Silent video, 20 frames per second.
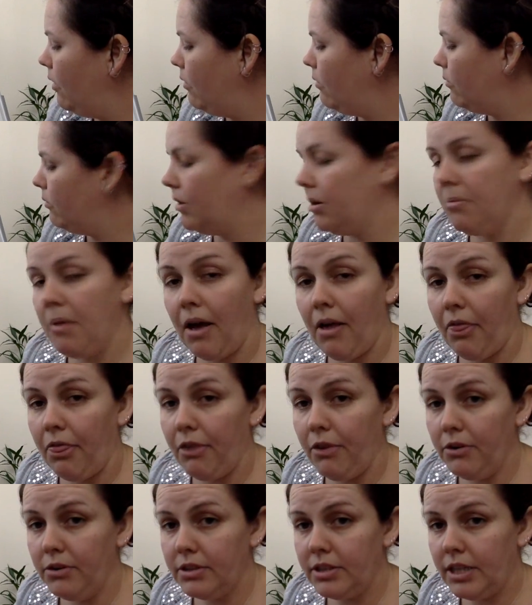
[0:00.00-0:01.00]
What about
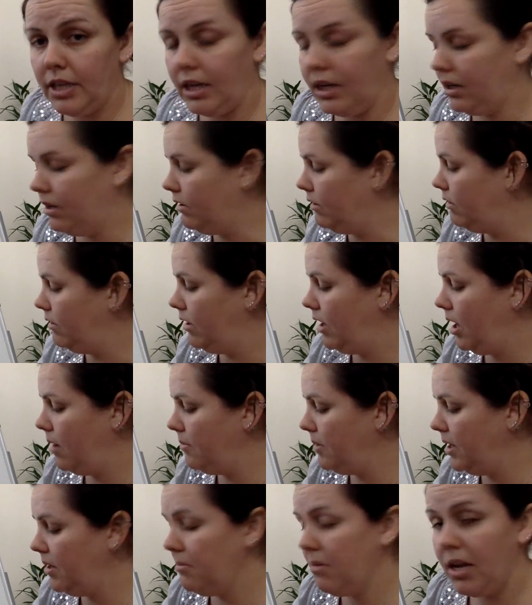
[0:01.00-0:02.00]
13? How
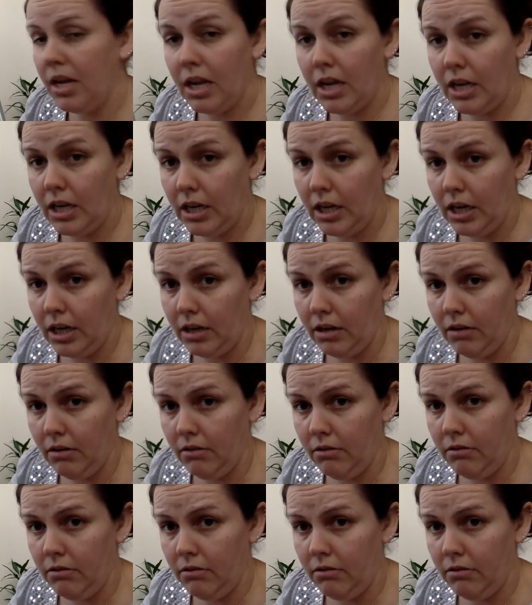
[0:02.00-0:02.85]
many am I going to need?